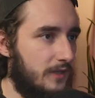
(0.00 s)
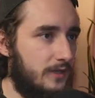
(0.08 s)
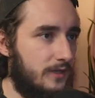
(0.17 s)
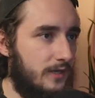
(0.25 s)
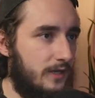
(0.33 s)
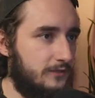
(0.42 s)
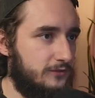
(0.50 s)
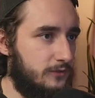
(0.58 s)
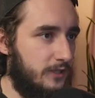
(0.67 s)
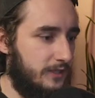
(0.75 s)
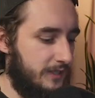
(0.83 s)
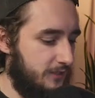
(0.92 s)
so
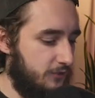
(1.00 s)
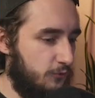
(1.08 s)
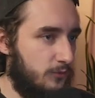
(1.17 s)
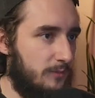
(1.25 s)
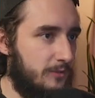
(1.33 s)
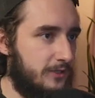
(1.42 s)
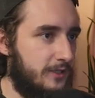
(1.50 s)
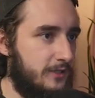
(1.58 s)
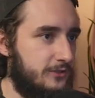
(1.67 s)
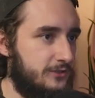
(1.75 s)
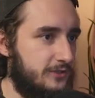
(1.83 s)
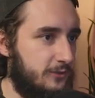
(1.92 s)
I'll add a new webhook
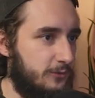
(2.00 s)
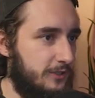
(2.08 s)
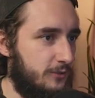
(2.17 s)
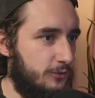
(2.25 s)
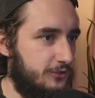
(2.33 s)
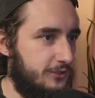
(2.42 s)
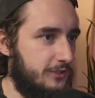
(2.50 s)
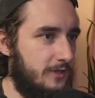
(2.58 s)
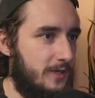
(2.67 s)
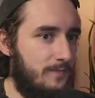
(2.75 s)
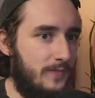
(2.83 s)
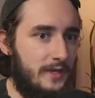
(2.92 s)
here, just like we did with
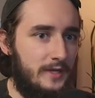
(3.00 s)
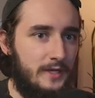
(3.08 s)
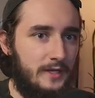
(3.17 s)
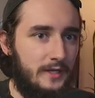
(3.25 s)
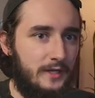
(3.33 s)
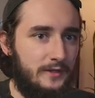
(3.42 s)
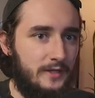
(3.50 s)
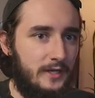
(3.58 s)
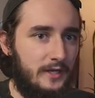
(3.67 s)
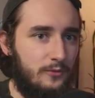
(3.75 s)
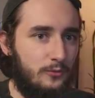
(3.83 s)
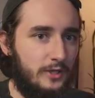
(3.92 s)
Jira. And
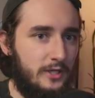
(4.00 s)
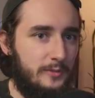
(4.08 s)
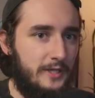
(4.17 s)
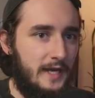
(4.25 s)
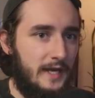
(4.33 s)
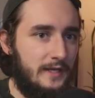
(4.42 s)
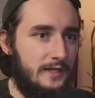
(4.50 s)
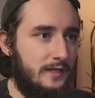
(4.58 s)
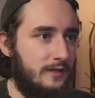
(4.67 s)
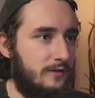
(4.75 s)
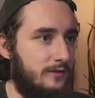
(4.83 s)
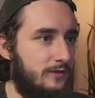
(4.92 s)
then we're going to be
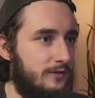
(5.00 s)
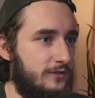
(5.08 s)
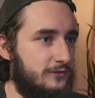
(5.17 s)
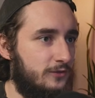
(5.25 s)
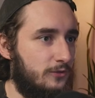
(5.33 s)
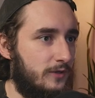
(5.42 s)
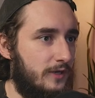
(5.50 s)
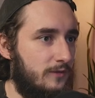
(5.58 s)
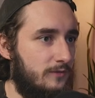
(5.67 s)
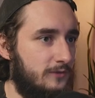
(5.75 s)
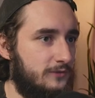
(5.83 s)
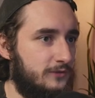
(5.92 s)
adding this
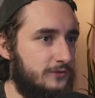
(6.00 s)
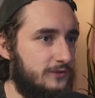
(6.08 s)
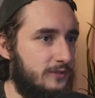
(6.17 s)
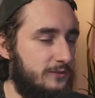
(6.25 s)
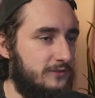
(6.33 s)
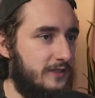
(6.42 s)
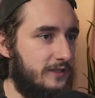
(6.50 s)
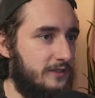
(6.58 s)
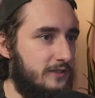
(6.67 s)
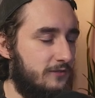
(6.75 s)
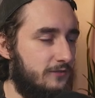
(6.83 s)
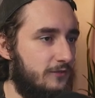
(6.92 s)
URL. So this is going to be slightly
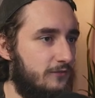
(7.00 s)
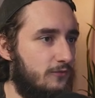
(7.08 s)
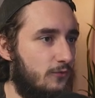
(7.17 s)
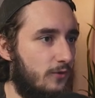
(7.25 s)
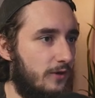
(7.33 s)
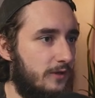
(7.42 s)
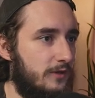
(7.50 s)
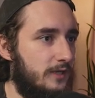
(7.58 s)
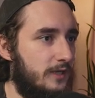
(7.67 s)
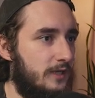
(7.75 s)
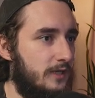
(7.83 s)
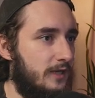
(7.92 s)
different for
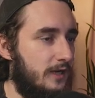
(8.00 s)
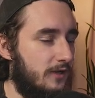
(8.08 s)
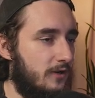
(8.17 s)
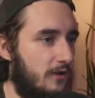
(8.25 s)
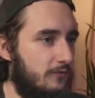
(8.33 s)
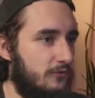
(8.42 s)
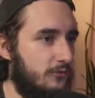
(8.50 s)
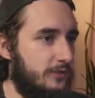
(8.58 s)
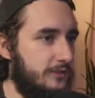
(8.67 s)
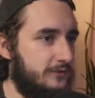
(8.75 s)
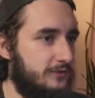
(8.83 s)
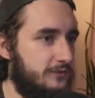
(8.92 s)

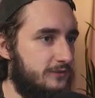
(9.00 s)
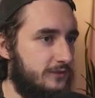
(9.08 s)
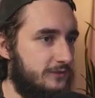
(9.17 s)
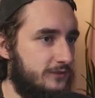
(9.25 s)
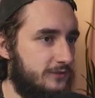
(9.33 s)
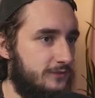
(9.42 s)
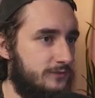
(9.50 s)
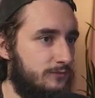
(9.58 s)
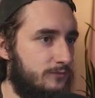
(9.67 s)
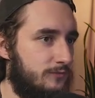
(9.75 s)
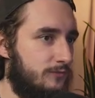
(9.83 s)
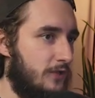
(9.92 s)
Confluence since it's
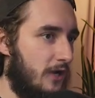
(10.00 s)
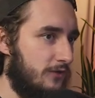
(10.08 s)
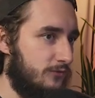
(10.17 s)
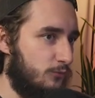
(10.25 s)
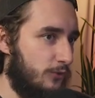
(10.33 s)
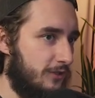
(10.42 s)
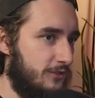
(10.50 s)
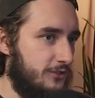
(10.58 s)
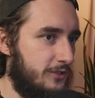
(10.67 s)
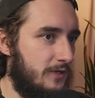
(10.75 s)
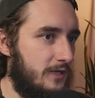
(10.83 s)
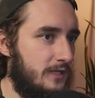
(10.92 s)
not within
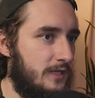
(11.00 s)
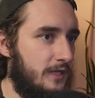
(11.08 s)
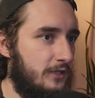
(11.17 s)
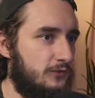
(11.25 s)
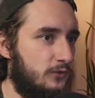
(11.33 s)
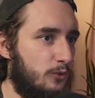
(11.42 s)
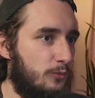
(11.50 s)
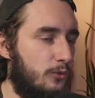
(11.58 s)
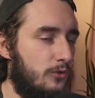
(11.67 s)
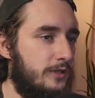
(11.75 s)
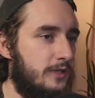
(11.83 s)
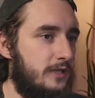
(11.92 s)
Jira. So we're
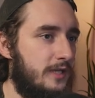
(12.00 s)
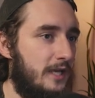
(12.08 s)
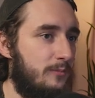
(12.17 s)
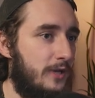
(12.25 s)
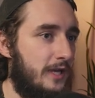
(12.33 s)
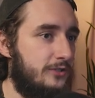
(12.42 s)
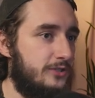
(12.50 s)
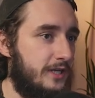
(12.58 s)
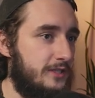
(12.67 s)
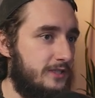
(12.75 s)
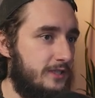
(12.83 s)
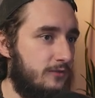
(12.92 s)
pulling in a page
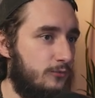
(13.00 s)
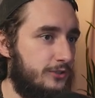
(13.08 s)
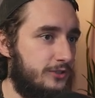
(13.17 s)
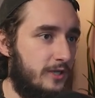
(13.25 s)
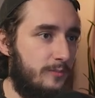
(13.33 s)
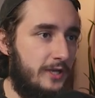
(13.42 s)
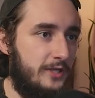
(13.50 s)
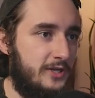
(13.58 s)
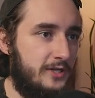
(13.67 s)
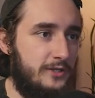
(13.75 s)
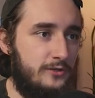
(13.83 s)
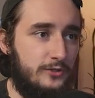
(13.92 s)
ID, which a page
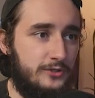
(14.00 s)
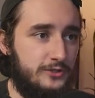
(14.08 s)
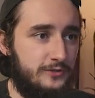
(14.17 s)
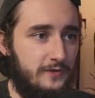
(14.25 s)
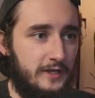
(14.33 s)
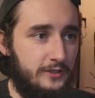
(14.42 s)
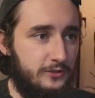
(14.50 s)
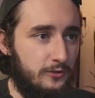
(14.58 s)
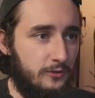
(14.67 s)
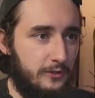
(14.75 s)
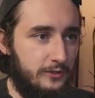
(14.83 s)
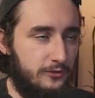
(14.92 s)
ID you could just find in
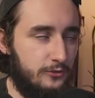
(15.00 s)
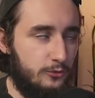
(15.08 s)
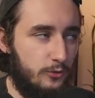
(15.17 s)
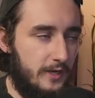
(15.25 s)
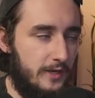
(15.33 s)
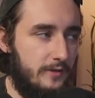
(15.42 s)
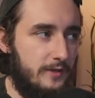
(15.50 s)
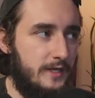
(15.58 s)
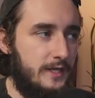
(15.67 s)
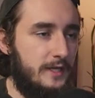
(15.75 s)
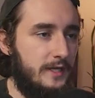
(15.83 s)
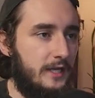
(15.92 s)
your URL.
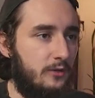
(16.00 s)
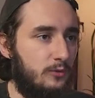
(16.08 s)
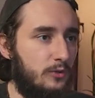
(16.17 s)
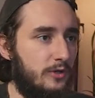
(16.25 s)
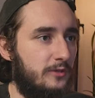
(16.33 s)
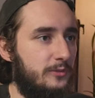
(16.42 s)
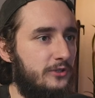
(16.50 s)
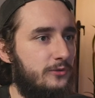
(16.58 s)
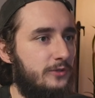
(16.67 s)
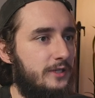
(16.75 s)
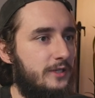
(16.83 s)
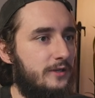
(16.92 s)
And what we're going to be
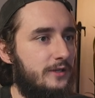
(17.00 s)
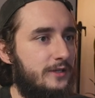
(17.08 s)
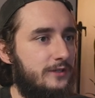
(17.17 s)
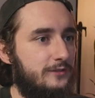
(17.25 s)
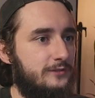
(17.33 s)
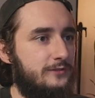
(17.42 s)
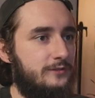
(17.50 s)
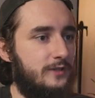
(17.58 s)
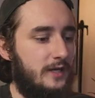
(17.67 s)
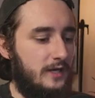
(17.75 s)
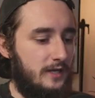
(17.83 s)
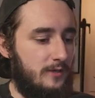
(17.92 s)
doing here is
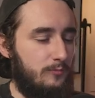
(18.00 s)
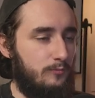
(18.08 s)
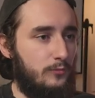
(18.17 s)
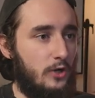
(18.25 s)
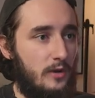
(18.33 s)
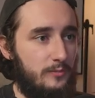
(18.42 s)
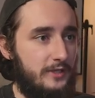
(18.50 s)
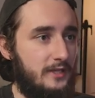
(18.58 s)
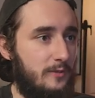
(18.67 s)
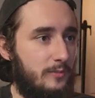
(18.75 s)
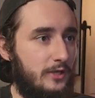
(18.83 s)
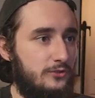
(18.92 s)
copying
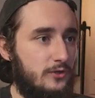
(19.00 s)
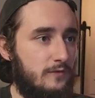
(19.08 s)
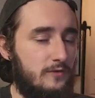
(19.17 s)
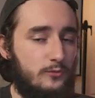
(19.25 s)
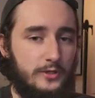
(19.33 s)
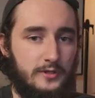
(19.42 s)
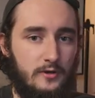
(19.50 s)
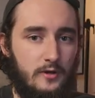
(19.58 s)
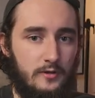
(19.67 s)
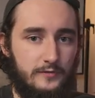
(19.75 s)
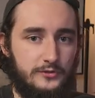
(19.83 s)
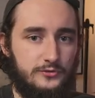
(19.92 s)
that page over with
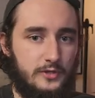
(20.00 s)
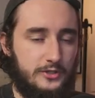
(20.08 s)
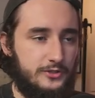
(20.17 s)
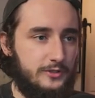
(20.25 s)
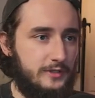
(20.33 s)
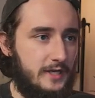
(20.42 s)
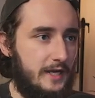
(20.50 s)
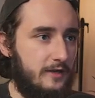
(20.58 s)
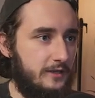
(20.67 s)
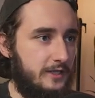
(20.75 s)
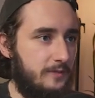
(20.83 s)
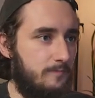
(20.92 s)
all of its structure and
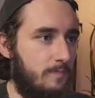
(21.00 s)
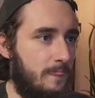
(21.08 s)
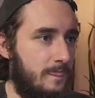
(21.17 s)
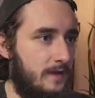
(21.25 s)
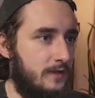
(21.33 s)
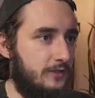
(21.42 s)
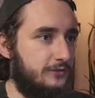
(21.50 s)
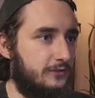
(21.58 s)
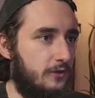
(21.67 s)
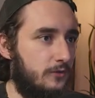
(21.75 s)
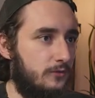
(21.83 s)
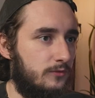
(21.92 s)
hierarchy.
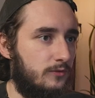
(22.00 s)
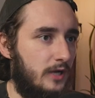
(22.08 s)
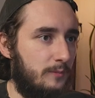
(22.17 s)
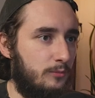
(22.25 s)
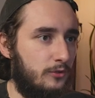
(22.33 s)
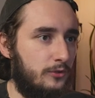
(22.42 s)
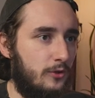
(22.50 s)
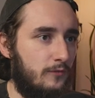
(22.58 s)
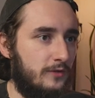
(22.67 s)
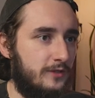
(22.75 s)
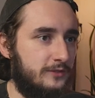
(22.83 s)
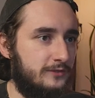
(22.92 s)
So I'm pulling
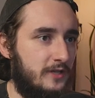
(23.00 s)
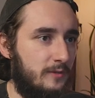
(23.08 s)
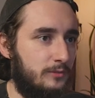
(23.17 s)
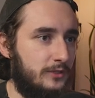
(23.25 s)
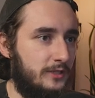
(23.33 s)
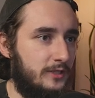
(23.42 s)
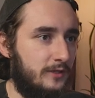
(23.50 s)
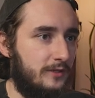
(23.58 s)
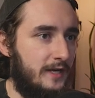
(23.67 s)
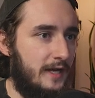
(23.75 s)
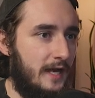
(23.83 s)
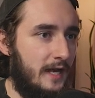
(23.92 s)
over this template here
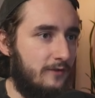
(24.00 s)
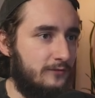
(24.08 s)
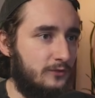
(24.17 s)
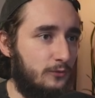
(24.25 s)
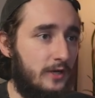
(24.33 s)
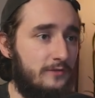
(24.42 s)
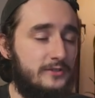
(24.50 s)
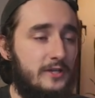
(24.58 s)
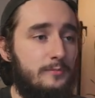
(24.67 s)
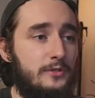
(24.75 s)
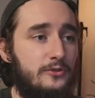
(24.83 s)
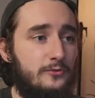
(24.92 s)
that I have. So whatever
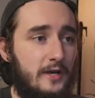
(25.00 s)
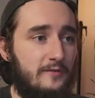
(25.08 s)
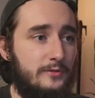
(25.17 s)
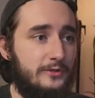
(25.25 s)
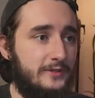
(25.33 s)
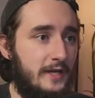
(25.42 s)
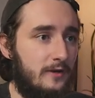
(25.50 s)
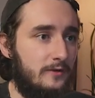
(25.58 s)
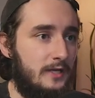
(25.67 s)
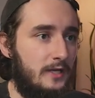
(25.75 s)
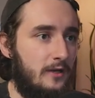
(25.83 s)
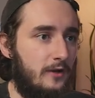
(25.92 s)
template you have built
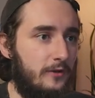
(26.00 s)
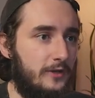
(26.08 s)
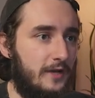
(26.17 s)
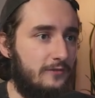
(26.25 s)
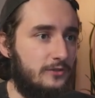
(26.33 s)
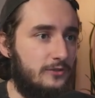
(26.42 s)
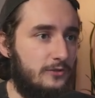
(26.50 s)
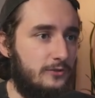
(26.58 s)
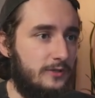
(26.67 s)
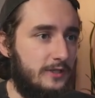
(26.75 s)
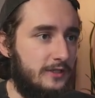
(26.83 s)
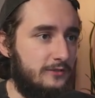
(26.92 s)
out, all you have to do
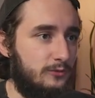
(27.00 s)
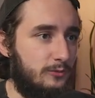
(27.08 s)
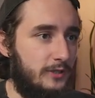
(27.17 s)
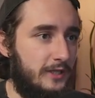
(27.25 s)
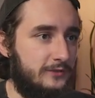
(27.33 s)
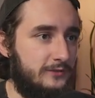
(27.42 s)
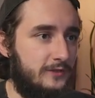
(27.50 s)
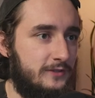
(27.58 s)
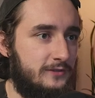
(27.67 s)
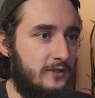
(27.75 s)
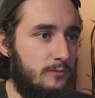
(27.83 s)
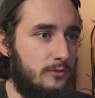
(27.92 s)
is replace
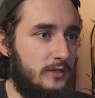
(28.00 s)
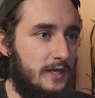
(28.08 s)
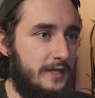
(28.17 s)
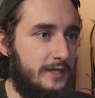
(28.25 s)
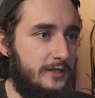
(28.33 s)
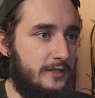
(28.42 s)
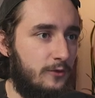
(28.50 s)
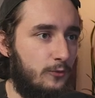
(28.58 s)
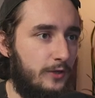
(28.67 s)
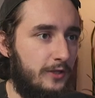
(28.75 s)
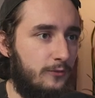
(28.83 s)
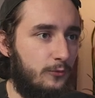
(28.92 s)
this number line here
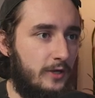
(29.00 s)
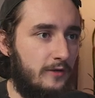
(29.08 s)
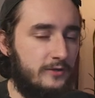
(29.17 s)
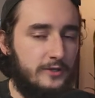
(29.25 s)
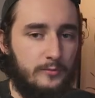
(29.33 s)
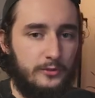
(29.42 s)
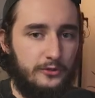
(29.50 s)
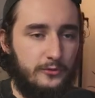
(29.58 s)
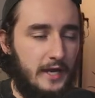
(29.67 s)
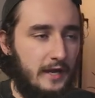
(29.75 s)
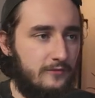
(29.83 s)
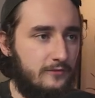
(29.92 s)
with whatever number you
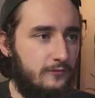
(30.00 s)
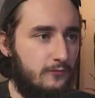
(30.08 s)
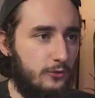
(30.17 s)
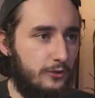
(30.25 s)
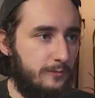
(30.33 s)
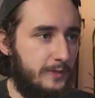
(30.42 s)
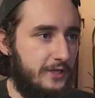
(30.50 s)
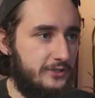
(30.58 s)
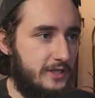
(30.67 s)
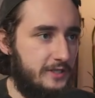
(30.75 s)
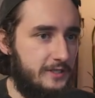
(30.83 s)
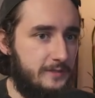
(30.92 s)
have for your page
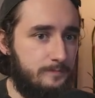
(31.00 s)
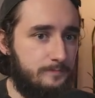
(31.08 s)
ID.